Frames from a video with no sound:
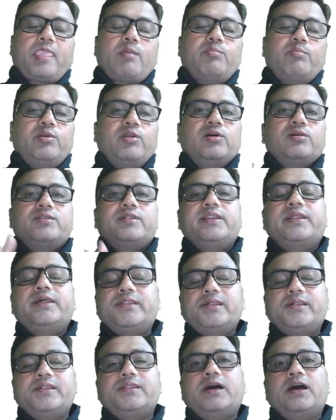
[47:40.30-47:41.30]

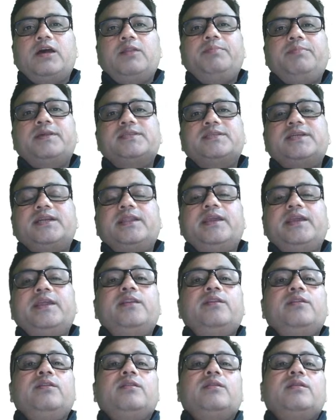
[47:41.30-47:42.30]
Peroxidases are present
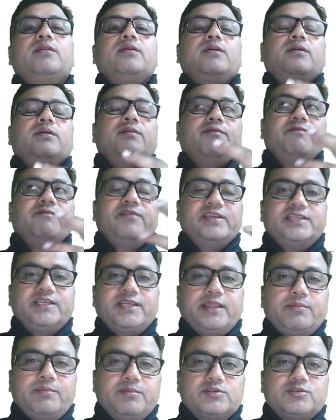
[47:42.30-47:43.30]
in
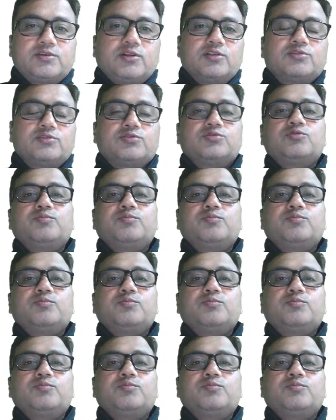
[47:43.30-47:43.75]
vegetables also.